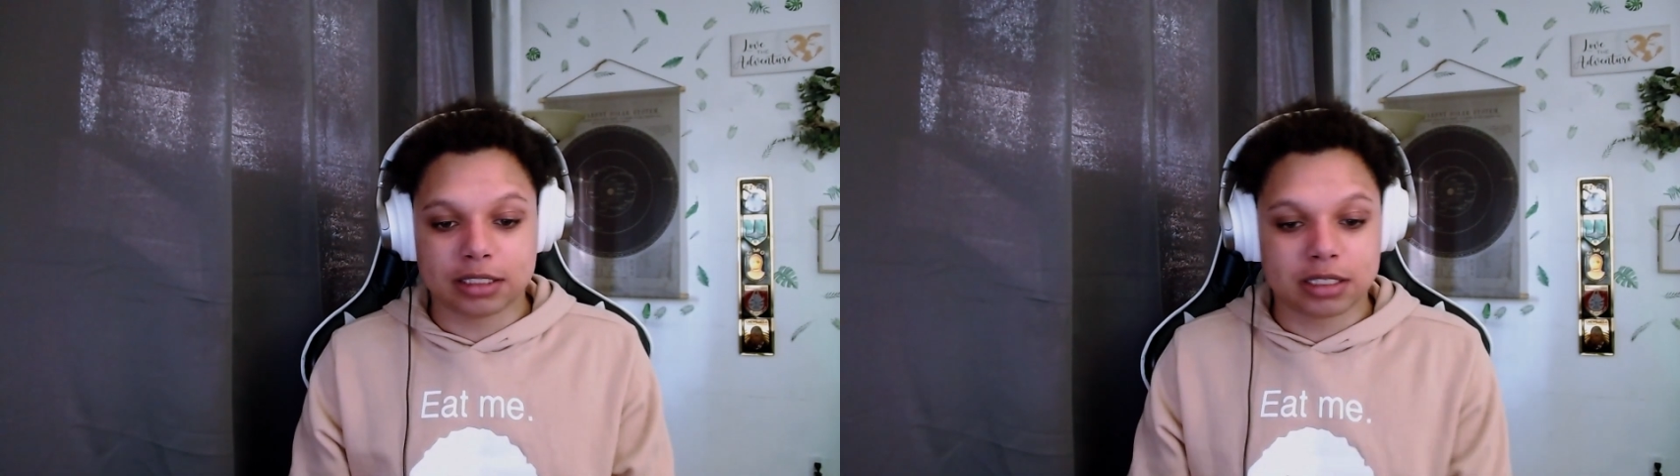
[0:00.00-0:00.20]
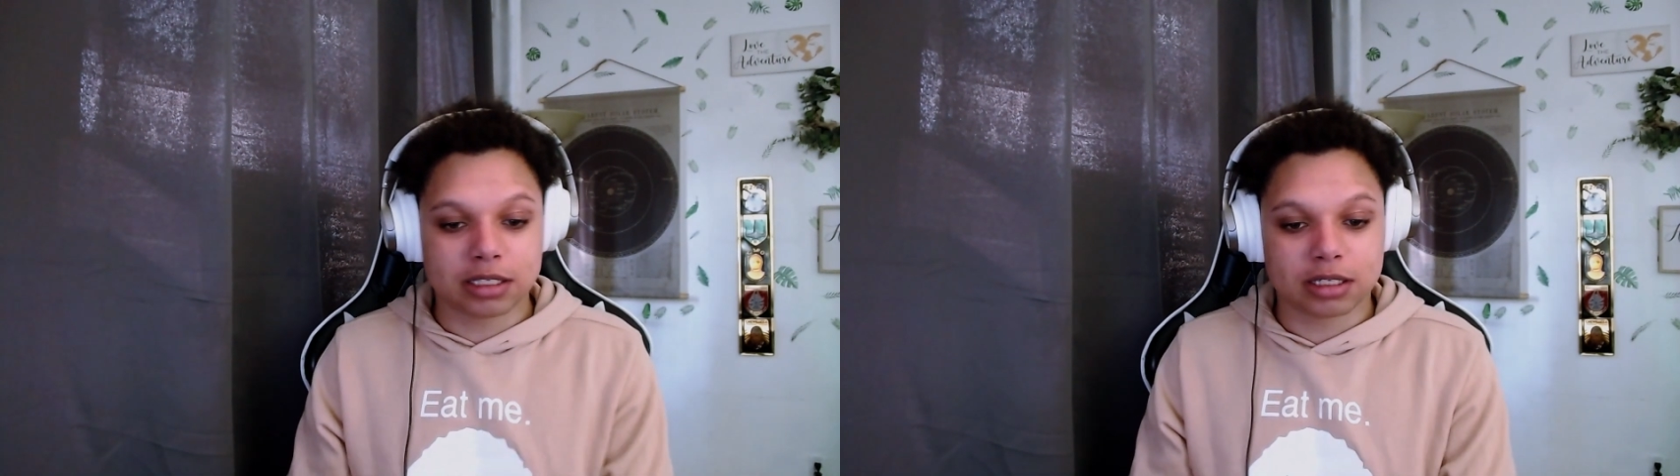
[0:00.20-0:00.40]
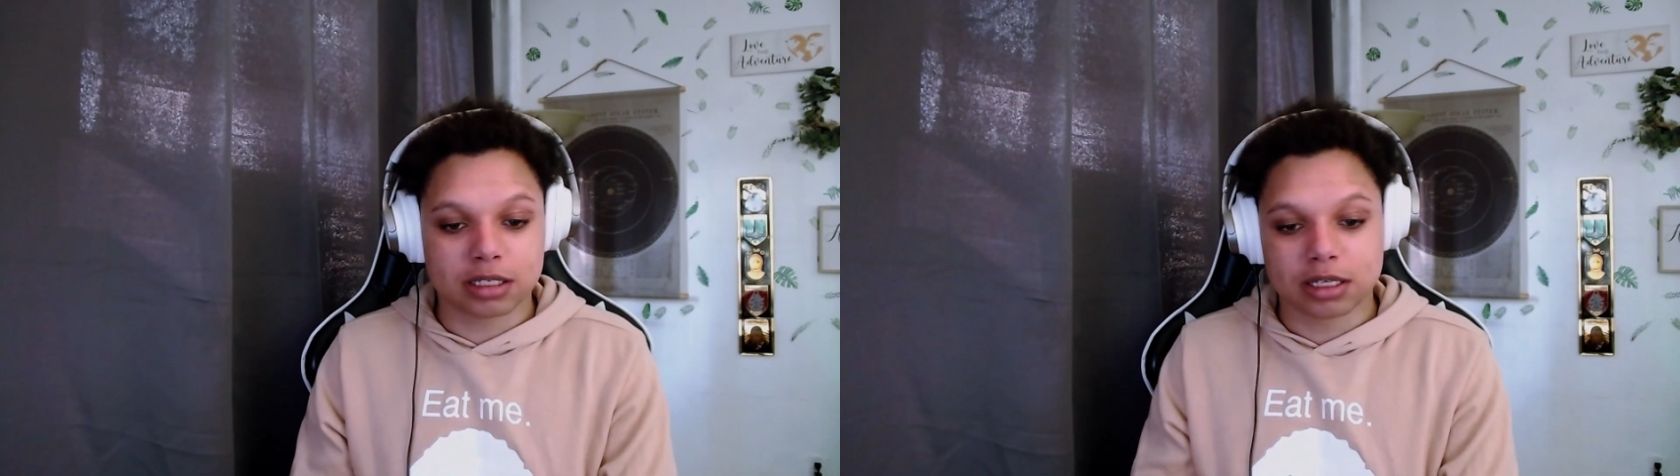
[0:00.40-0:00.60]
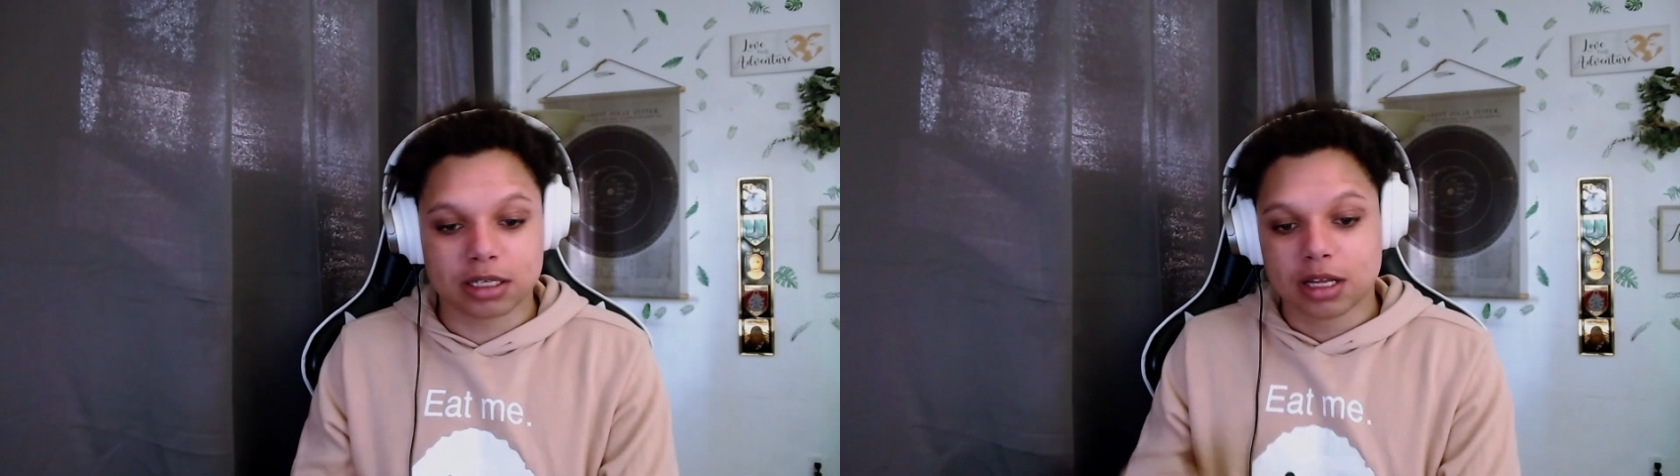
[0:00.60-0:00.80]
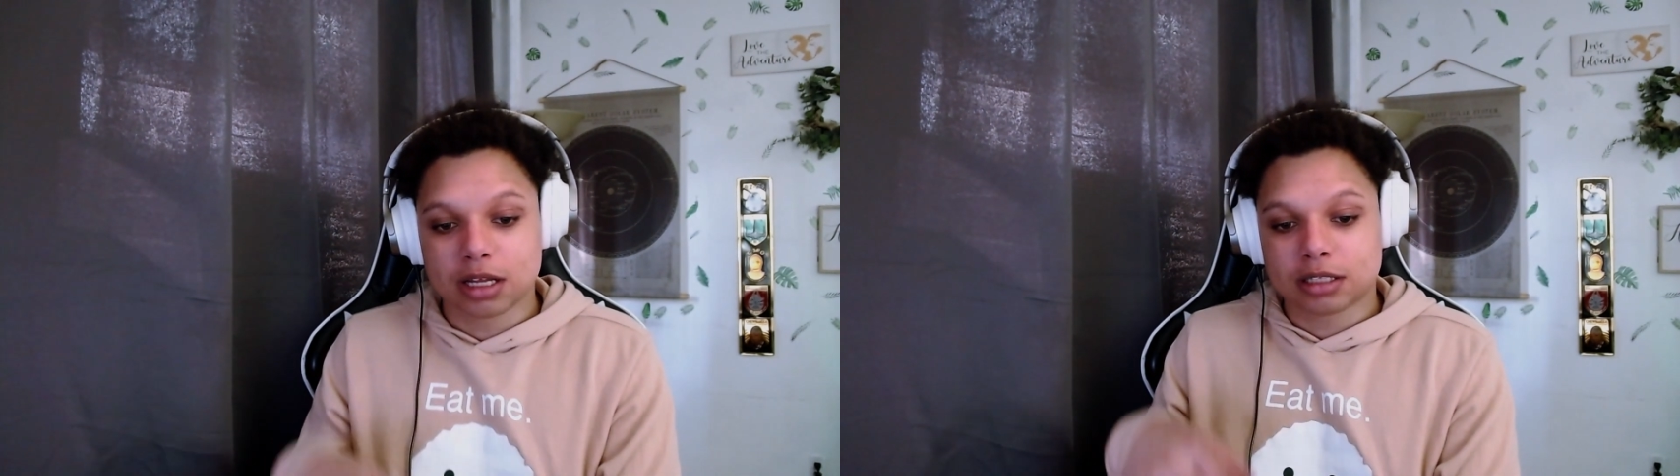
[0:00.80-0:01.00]
to
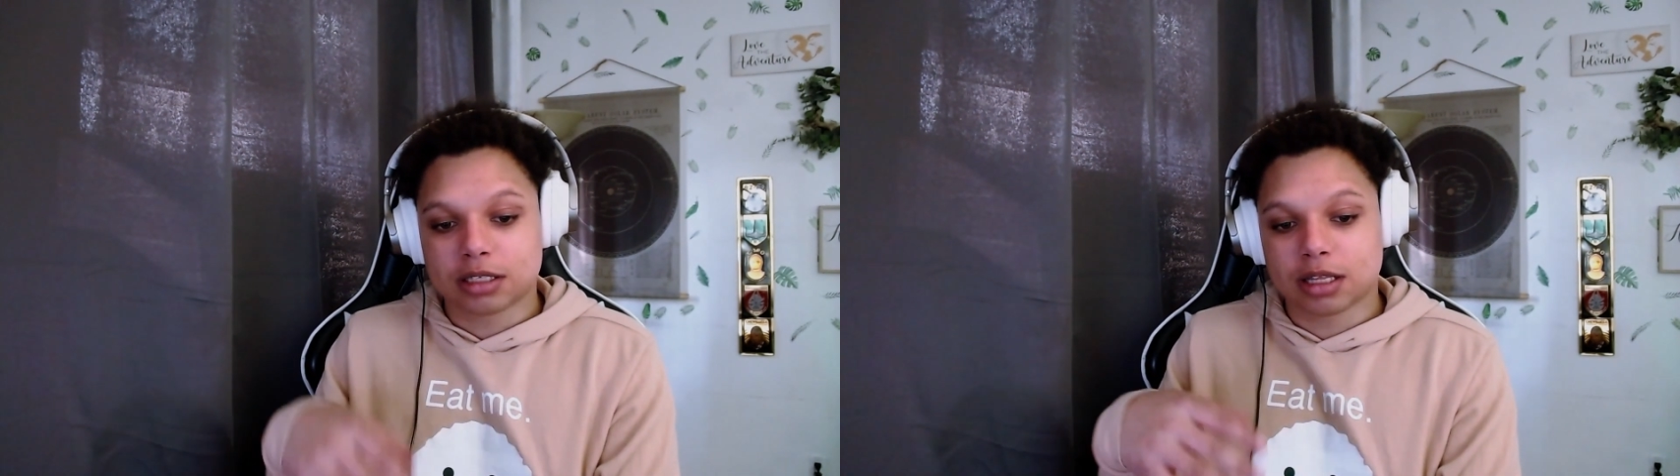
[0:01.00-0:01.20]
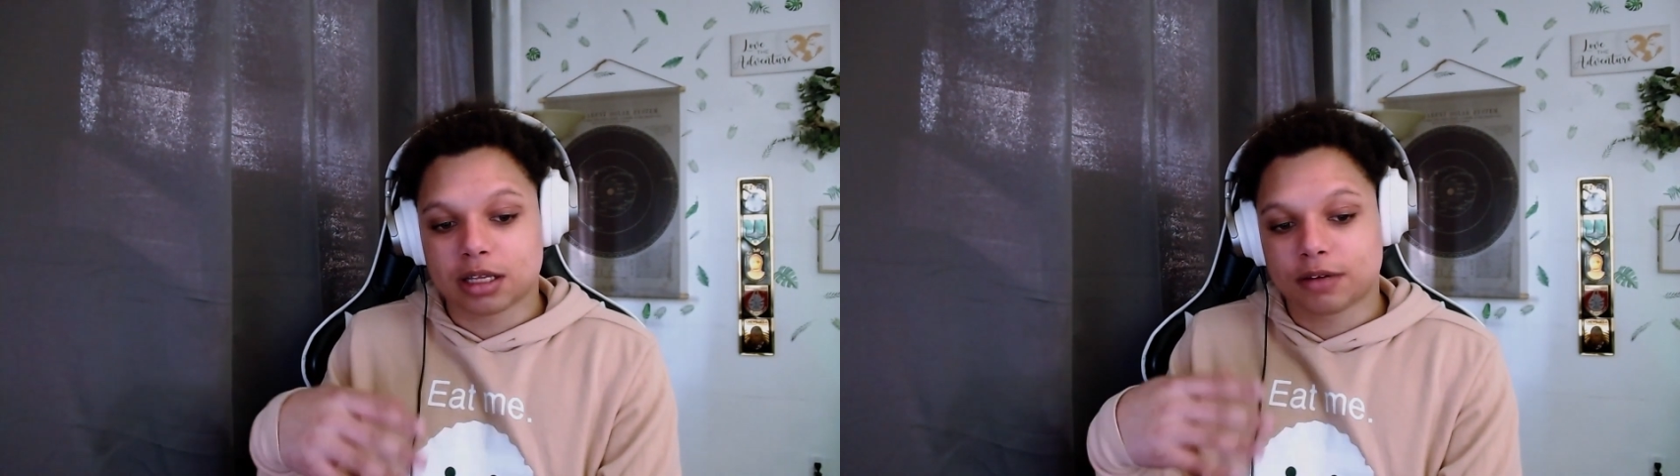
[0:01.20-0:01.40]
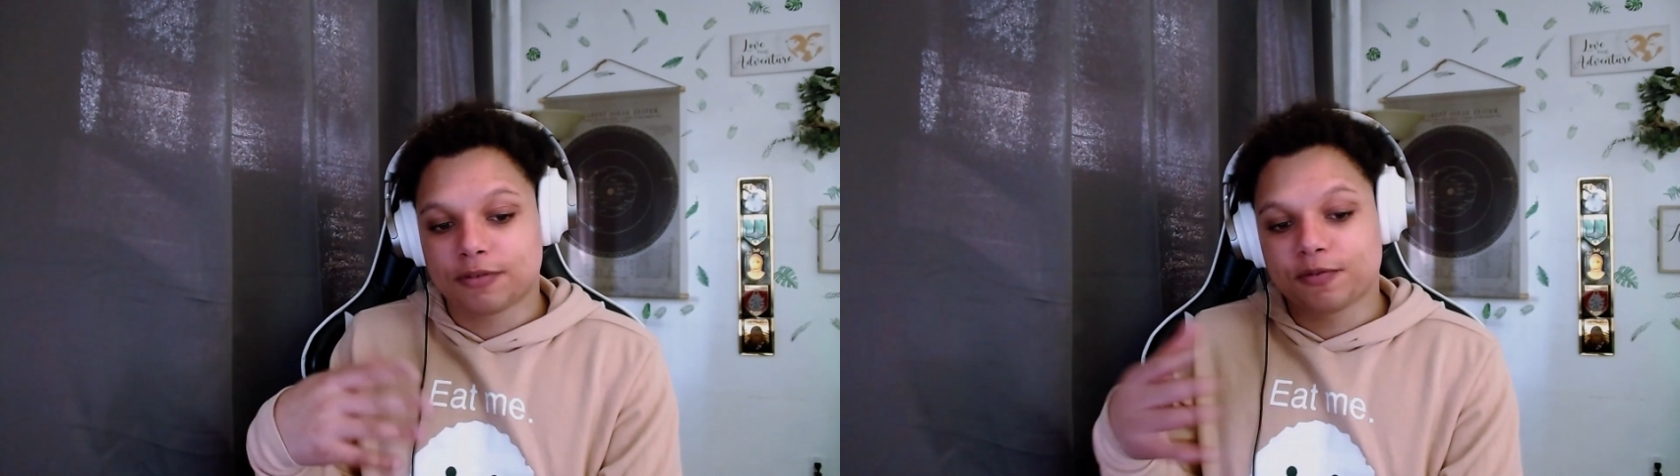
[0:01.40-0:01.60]
the